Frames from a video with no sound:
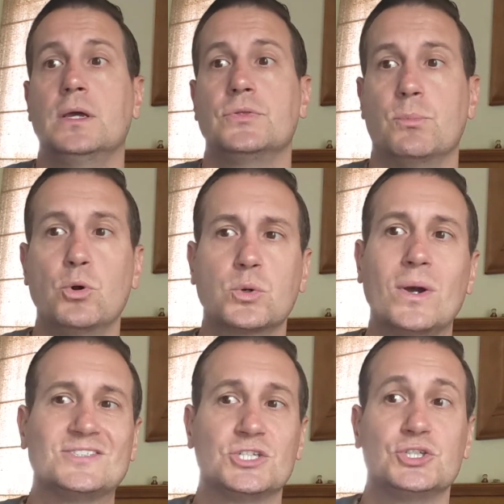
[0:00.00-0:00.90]
The more
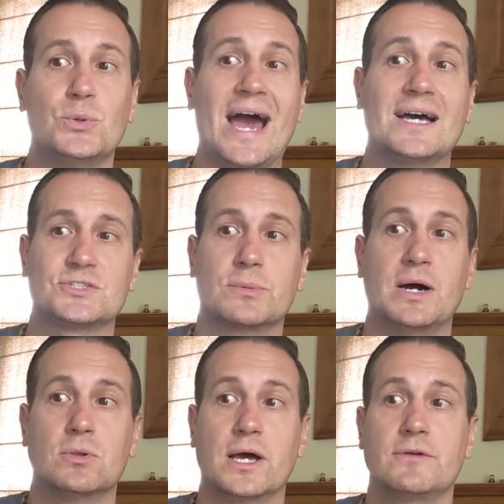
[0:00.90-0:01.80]
questions you ask
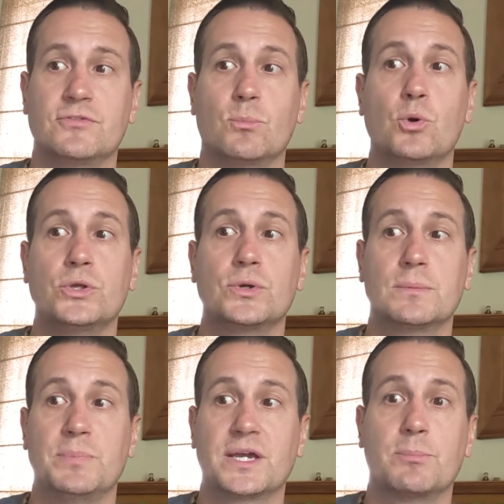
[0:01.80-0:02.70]
about life, the more you
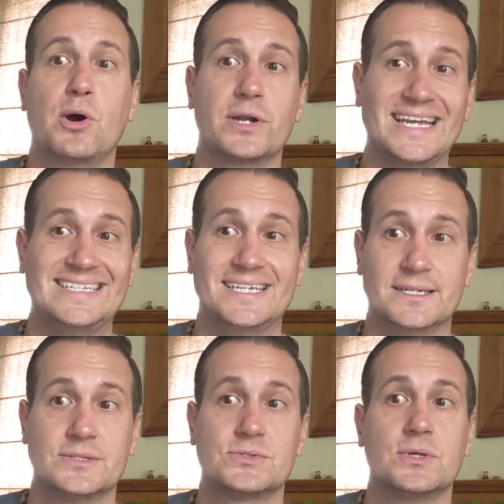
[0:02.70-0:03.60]
can pick apart
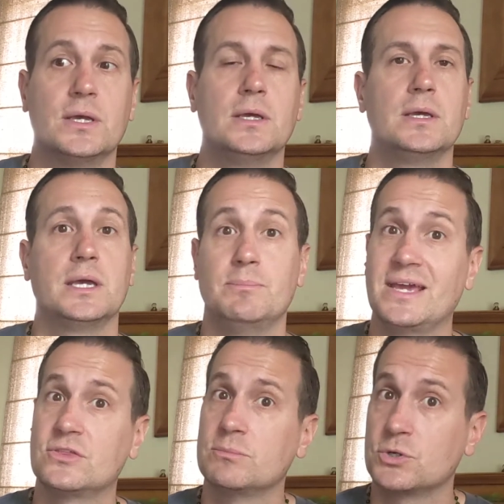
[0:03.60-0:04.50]
ideas and
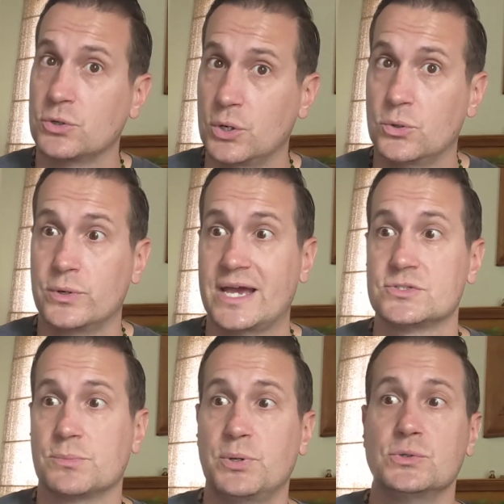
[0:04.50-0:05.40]
make them your own
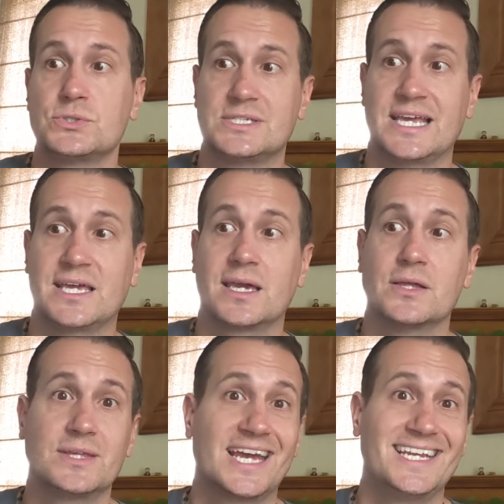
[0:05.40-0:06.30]
as opposed to taking
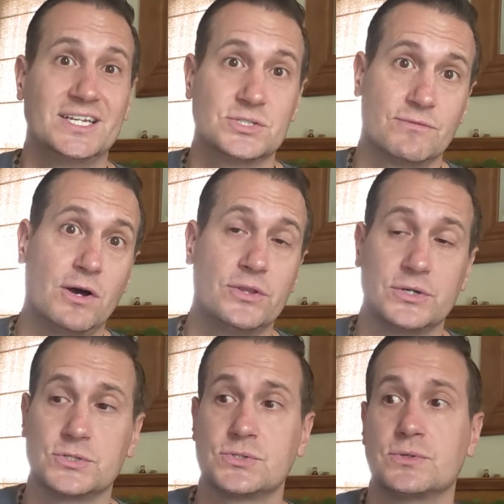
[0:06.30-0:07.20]
on the ideas of
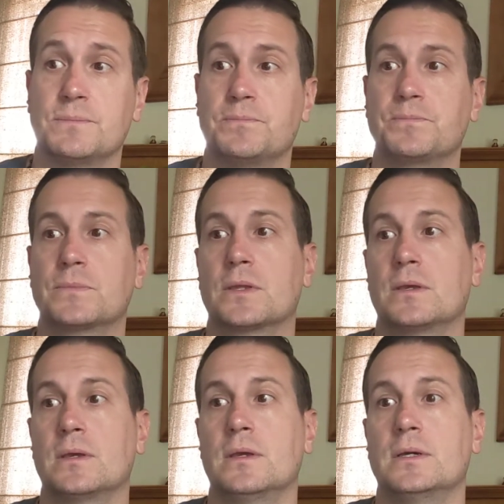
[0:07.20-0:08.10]
others.
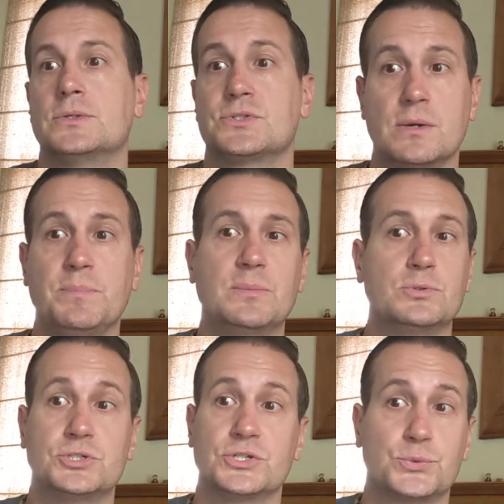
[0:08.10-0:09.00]
Some people
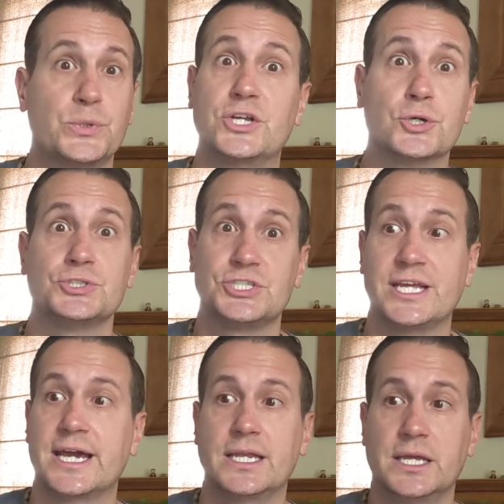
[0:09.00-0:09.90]
just
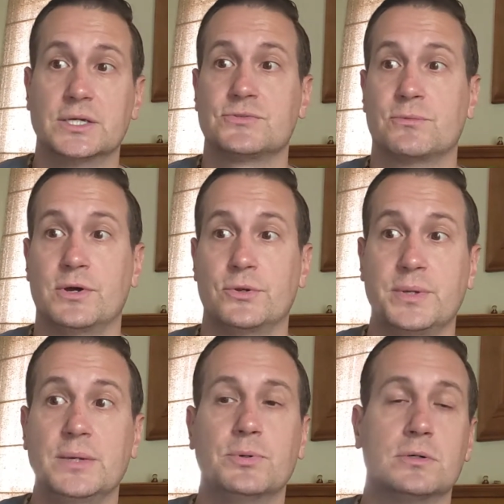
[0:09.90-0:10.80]
regurgitate ideas from other
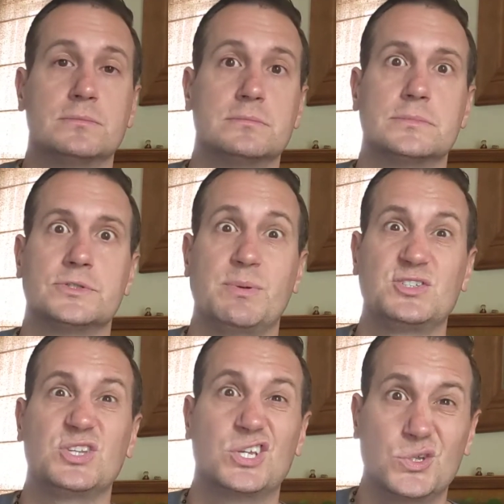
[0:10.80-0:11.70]
people,
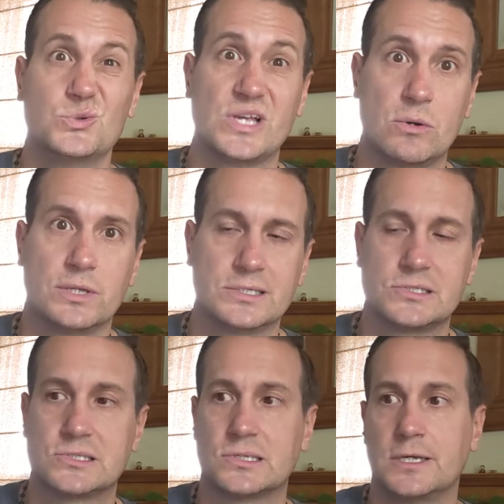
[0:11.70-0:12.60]
especially news
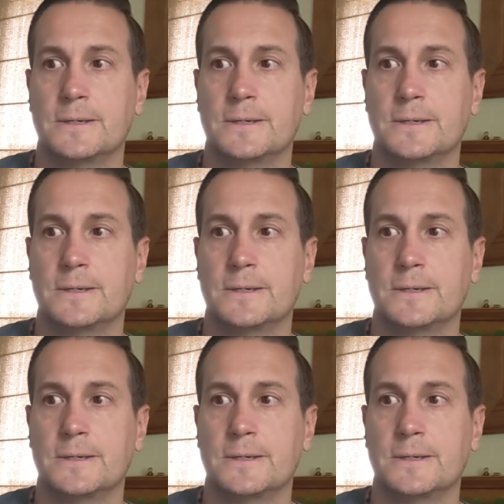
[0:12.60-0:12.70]
outlets.